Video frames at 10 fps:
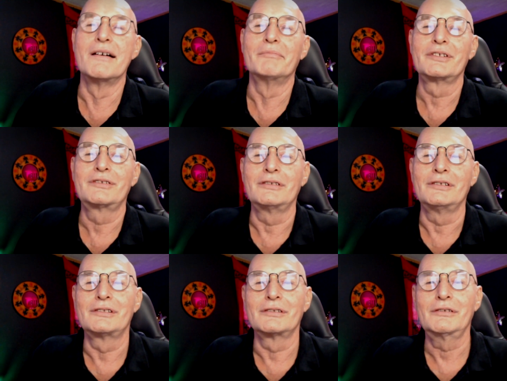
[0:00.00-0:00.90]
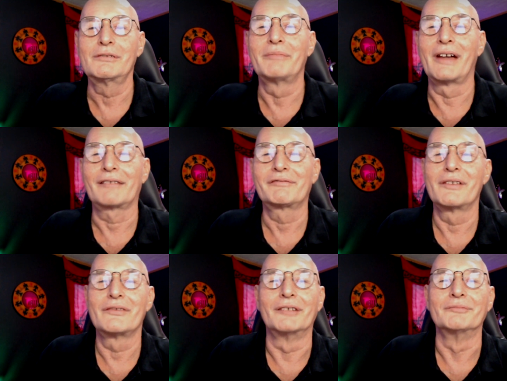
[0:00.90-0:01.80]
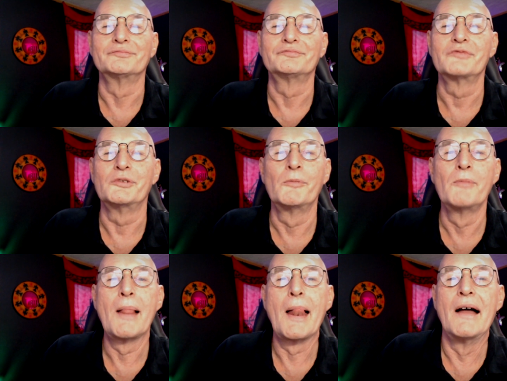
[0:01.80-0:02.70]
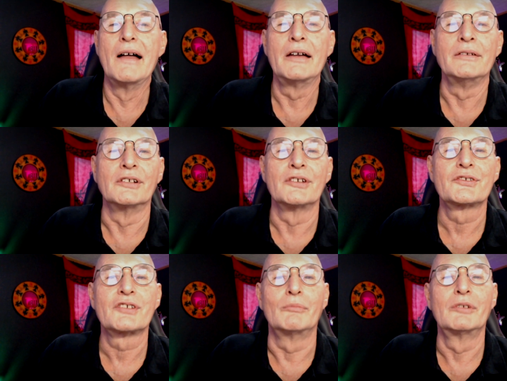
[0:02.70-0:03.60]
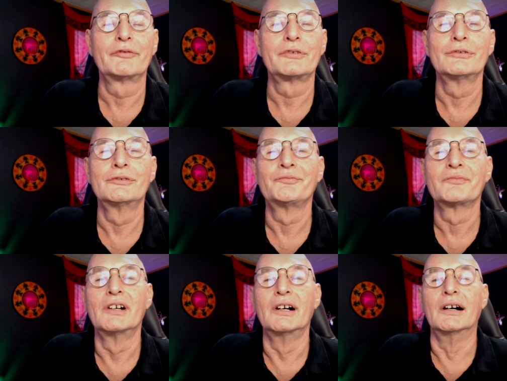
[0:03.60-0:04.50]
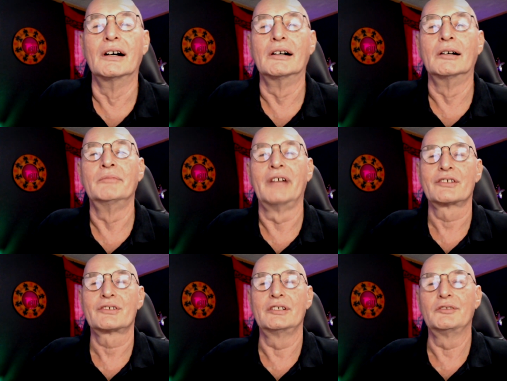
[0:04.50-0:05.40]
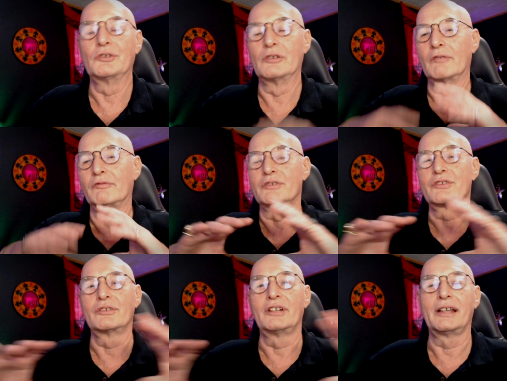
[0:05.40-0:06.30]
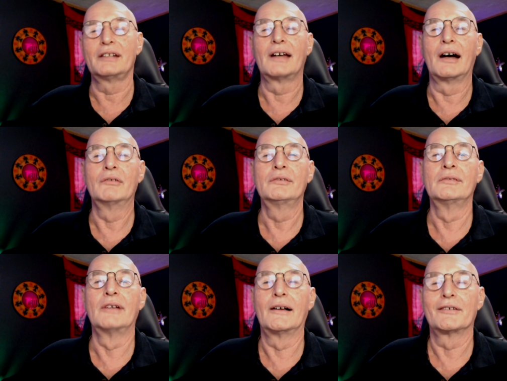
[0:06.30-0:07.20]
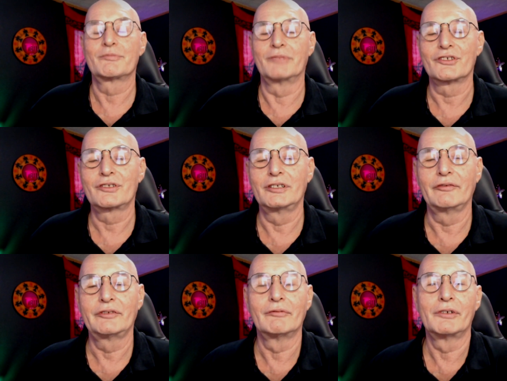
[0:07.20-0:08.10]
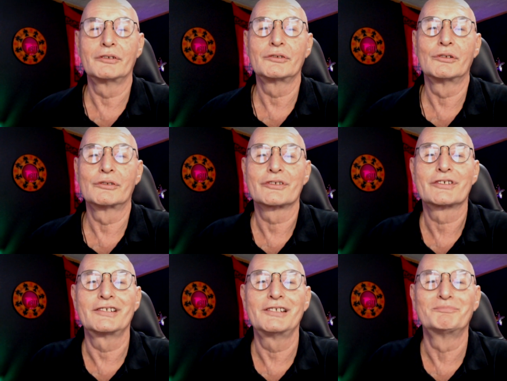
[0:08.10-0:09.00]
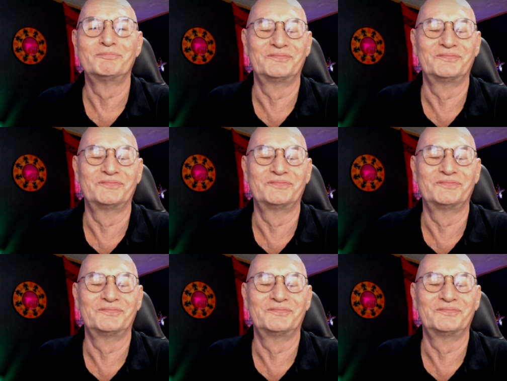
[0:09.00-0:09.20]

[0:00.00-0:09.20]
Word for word: But you need a good back for that, you know. And uh, some of you um, actually, you know, want to lay down, uh, especially if you want to go to sleep.